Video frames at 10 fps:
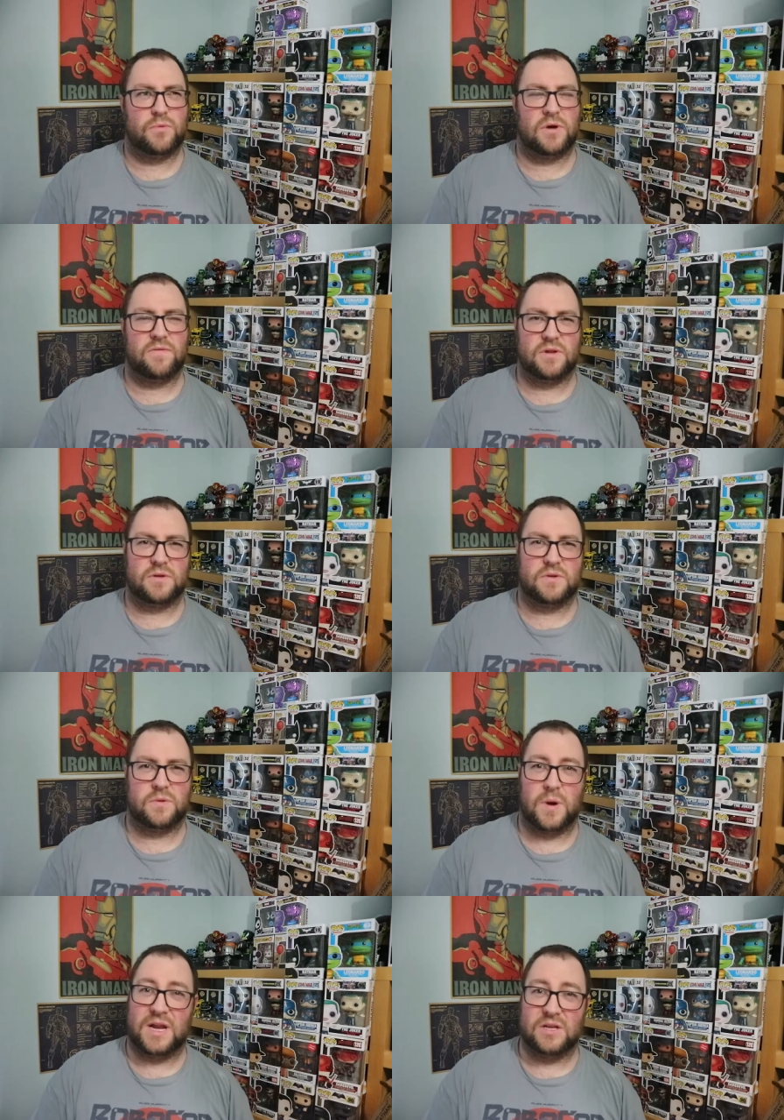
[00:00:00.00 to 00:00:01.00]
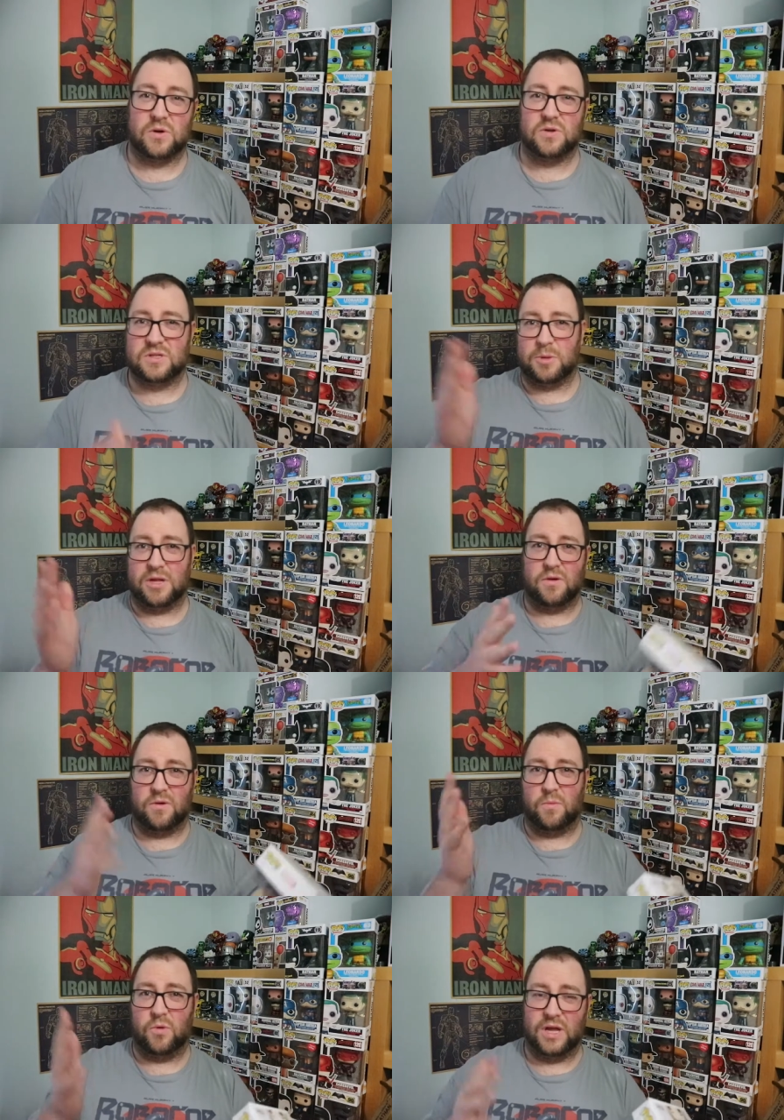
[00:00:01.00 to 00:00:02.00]
12 to 20 dollars dependent
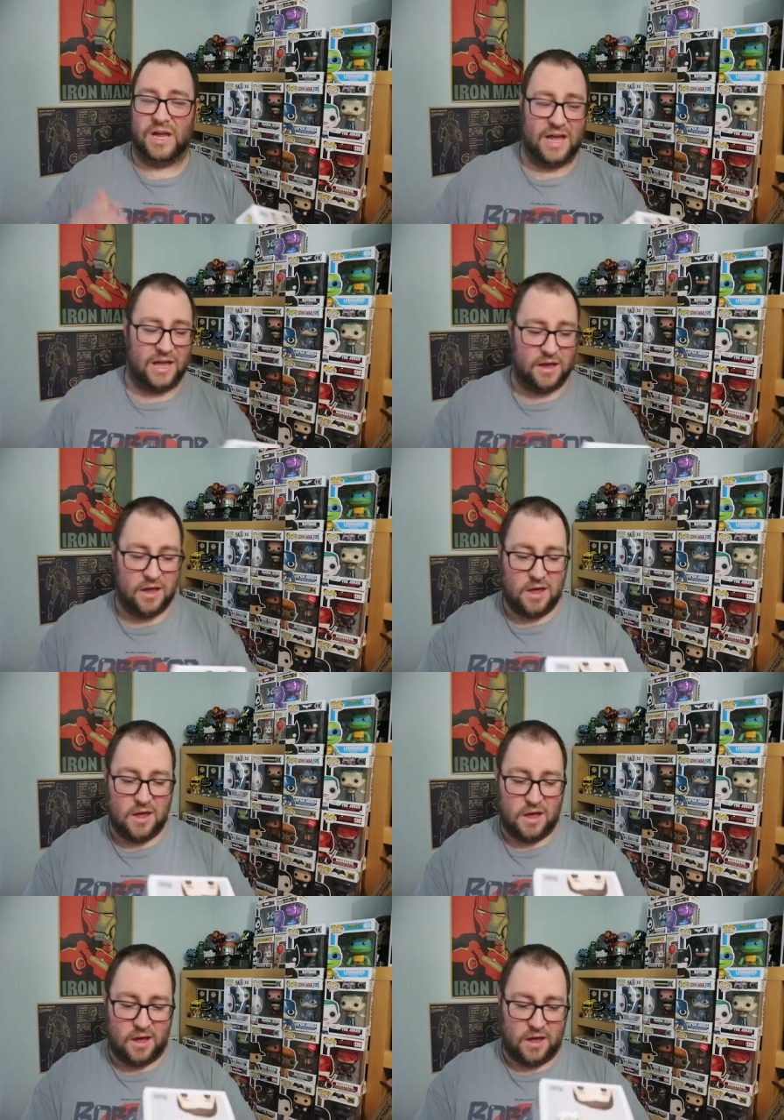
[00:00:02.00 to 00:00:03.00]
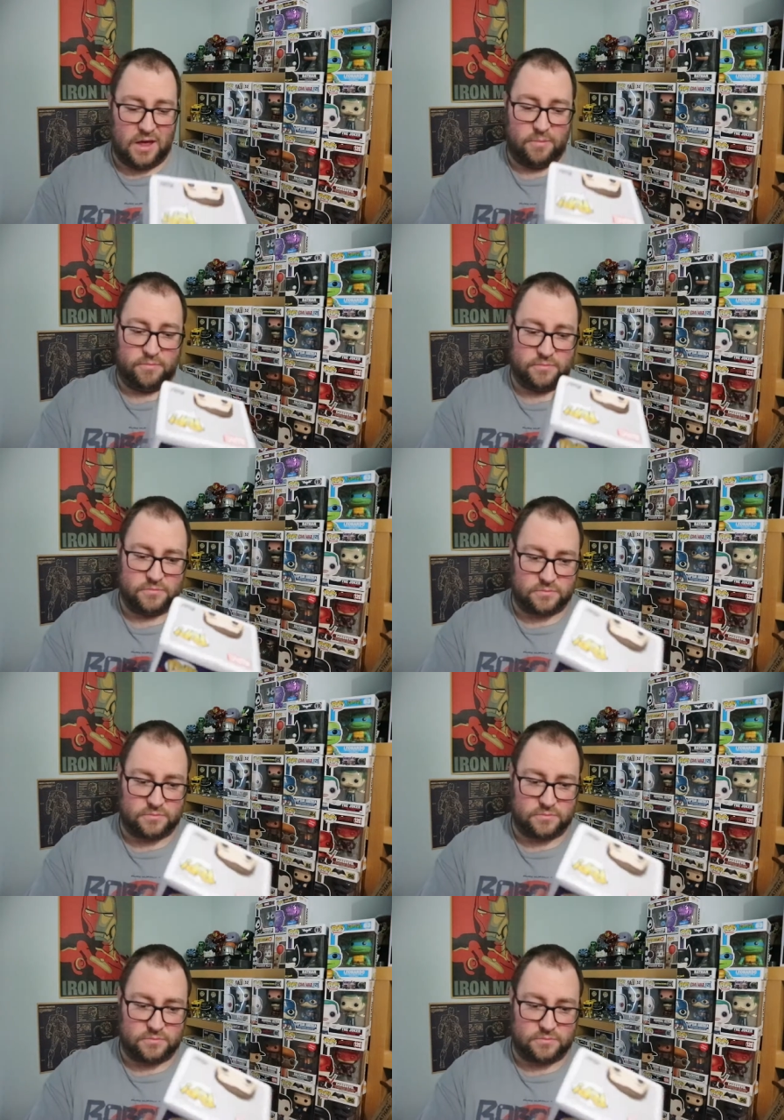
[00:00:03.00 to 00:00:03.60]
on what you're getting um,